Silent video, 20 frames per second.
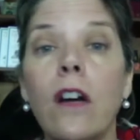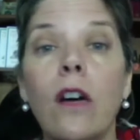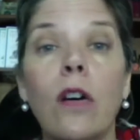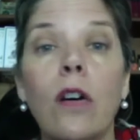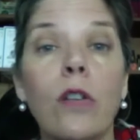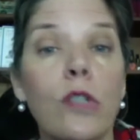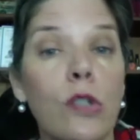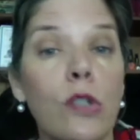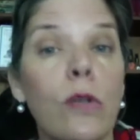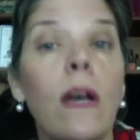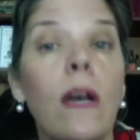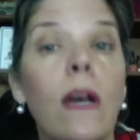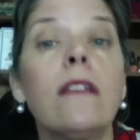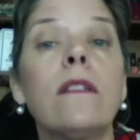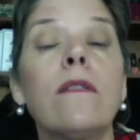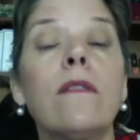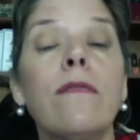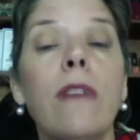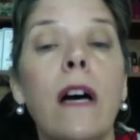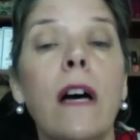or trying
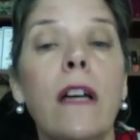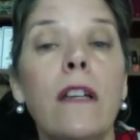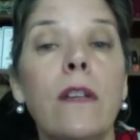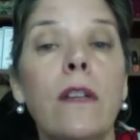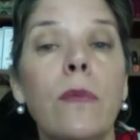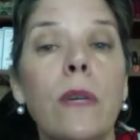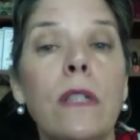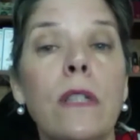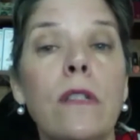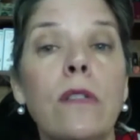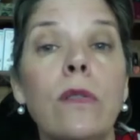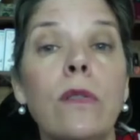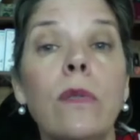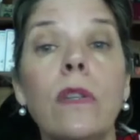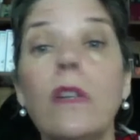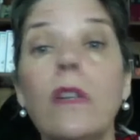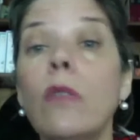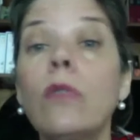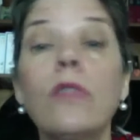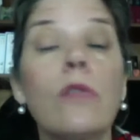to find a way to do
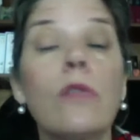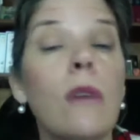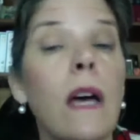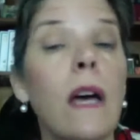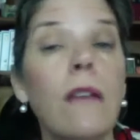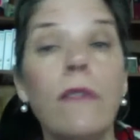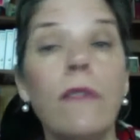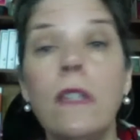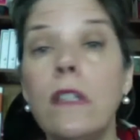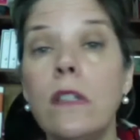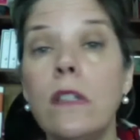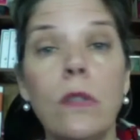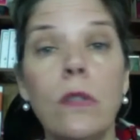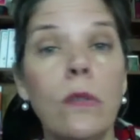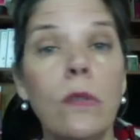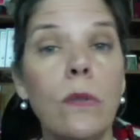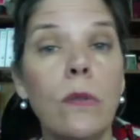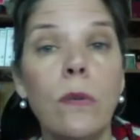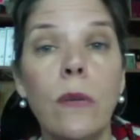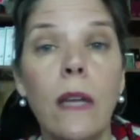it, or driving
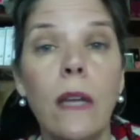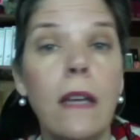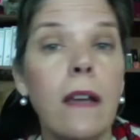to